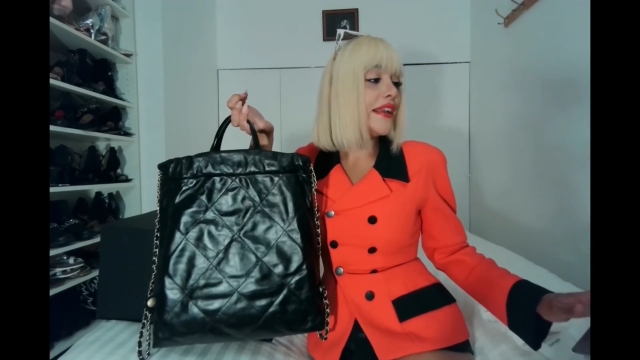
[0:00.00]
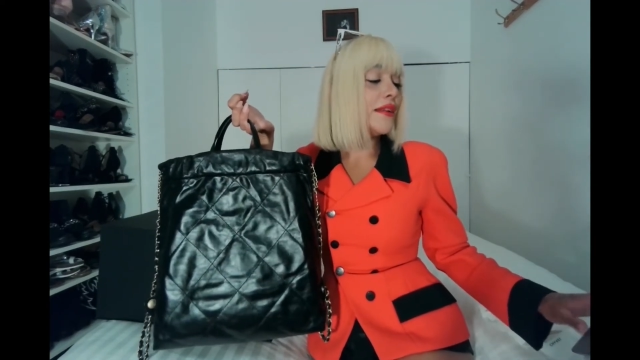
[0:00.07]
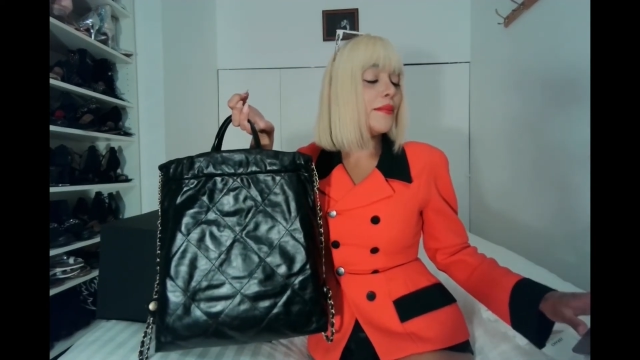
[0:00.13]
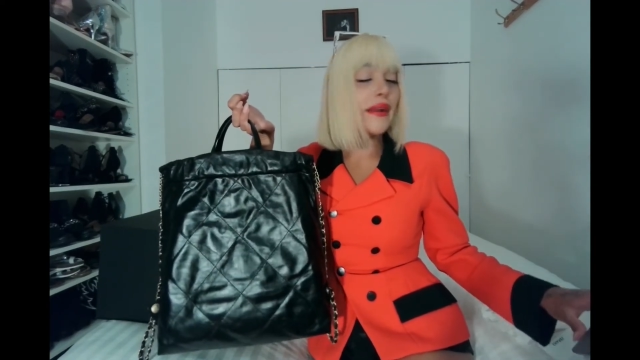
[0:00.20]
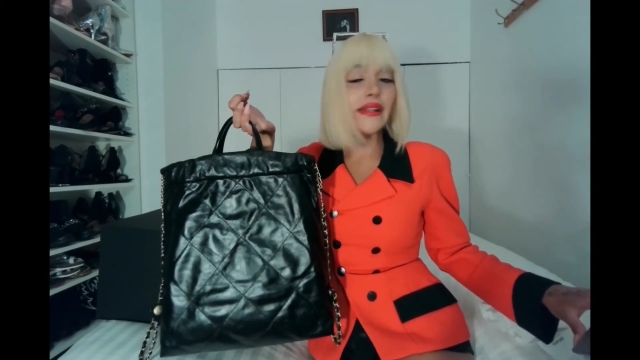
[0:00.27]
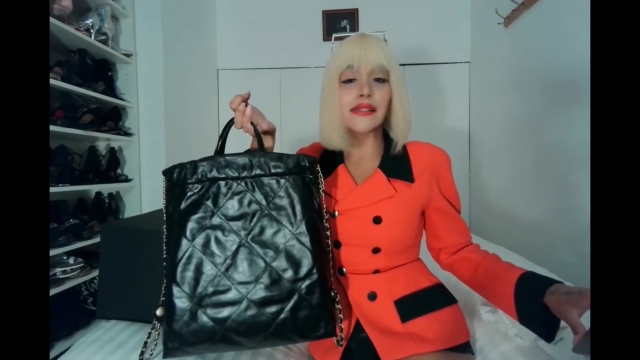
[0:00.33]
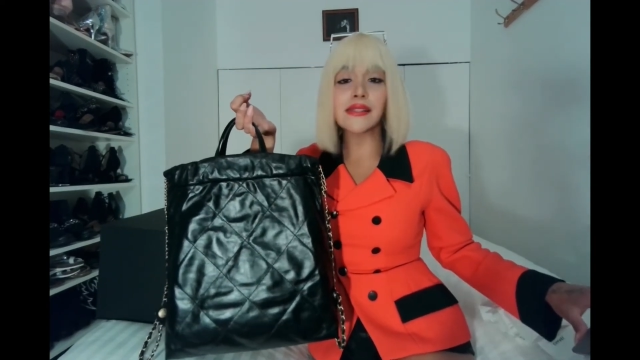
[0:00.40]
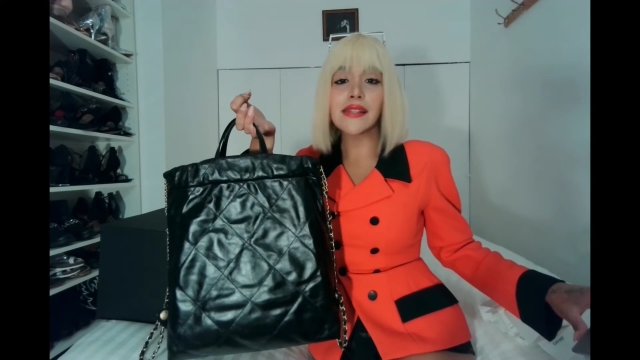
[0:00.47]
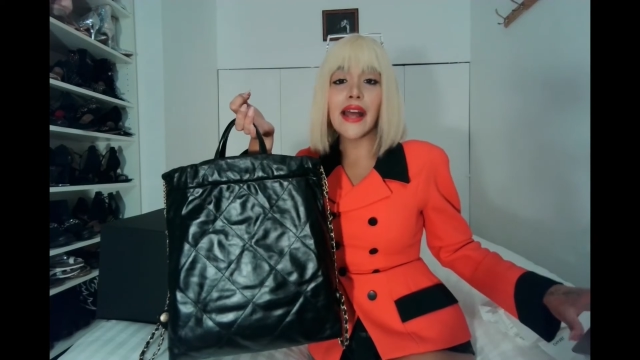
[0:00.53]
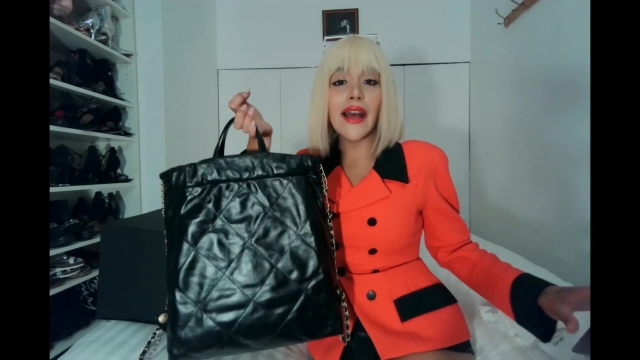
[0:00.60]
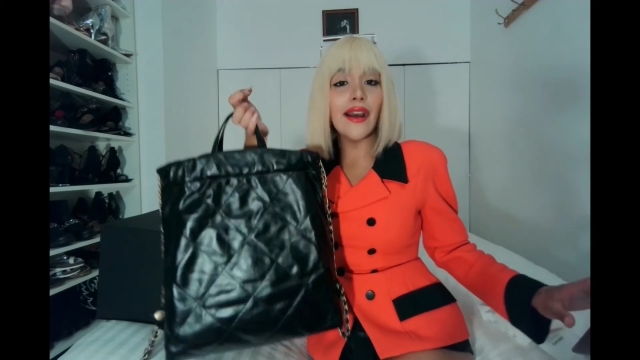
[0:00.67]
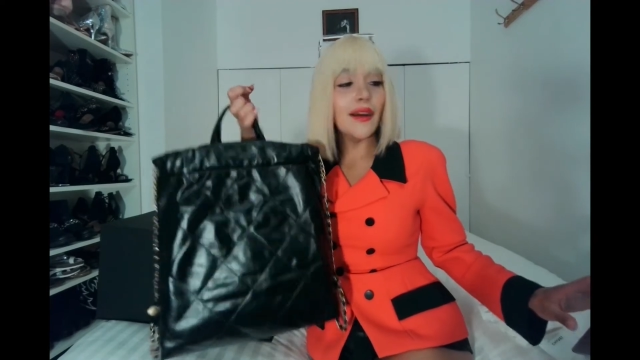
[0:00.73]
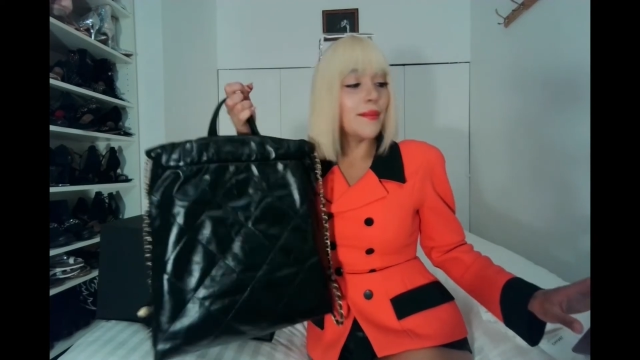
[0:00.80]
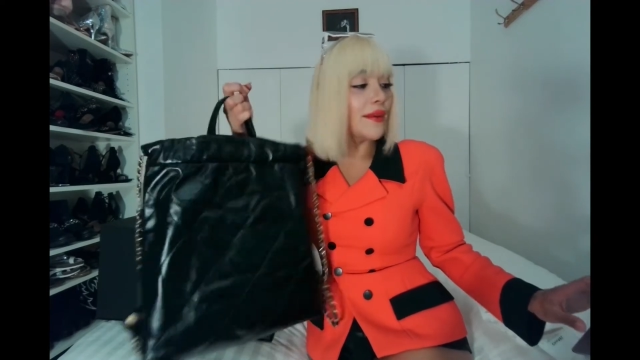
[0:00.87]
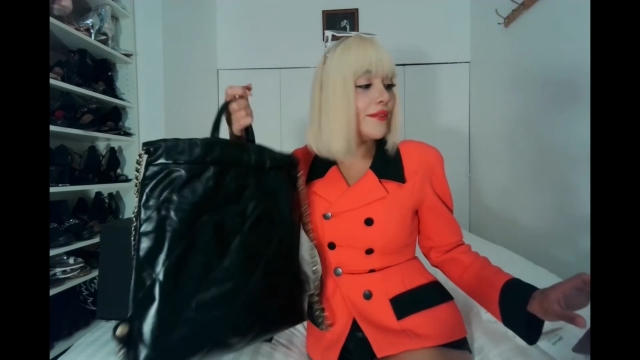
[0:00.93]
and my
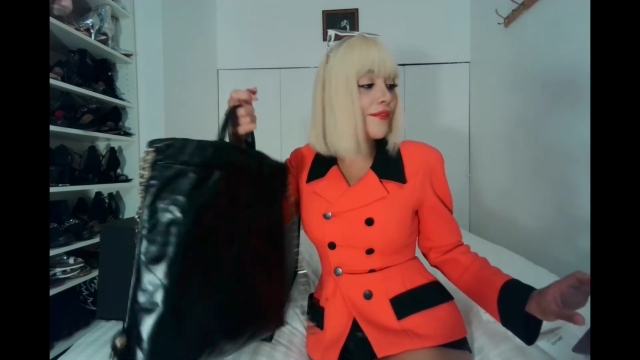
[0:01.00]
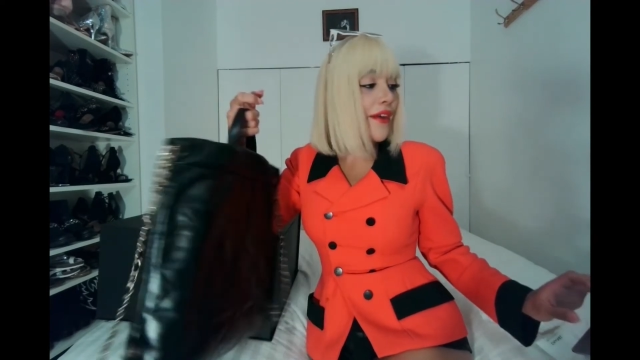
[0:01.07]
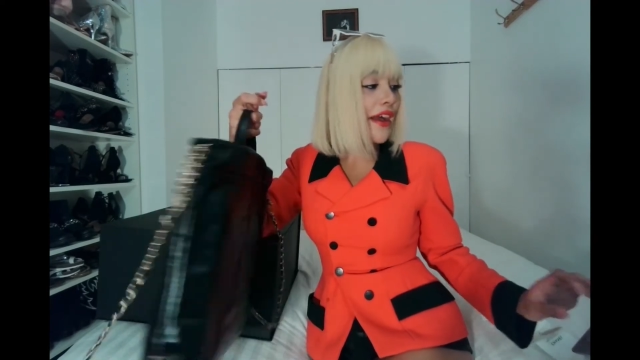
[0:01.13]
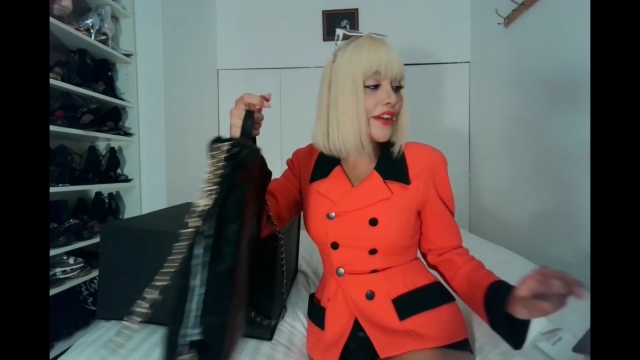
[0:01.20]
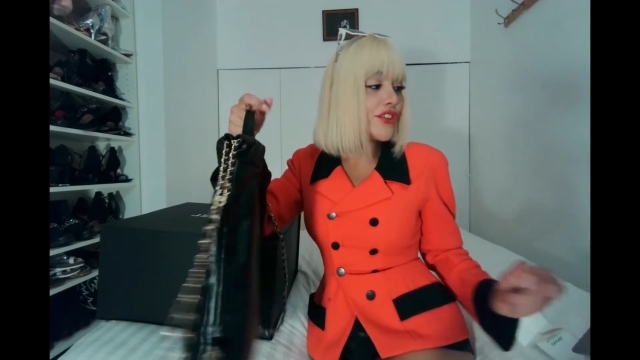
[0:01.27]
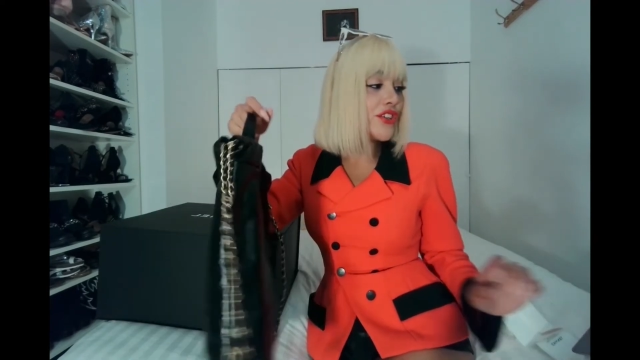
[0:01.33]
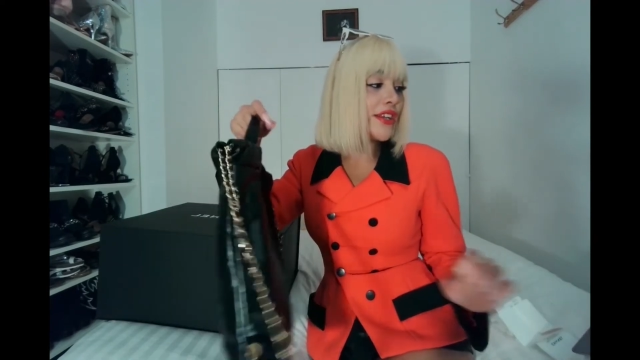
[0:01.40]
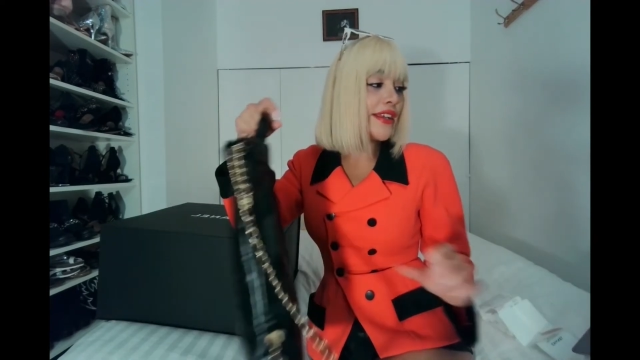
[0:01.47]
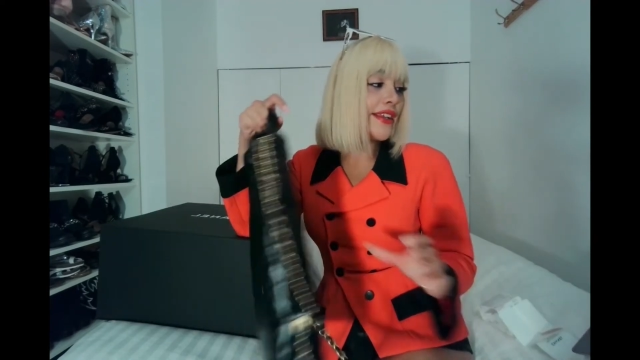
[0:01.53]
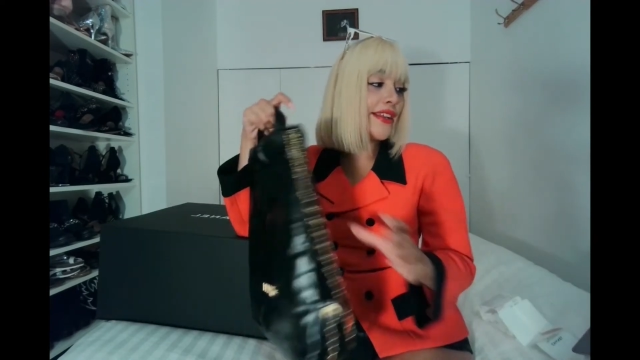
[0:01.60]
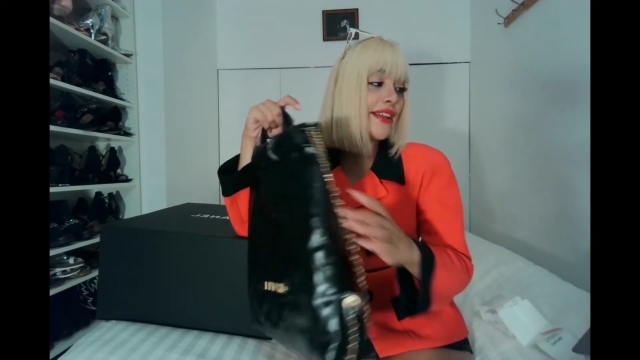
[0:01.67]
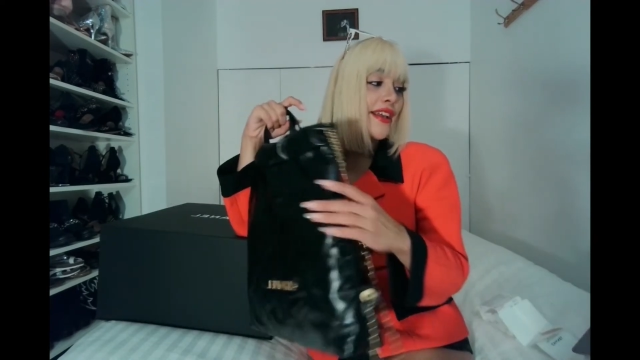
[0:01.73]
style and my fashion.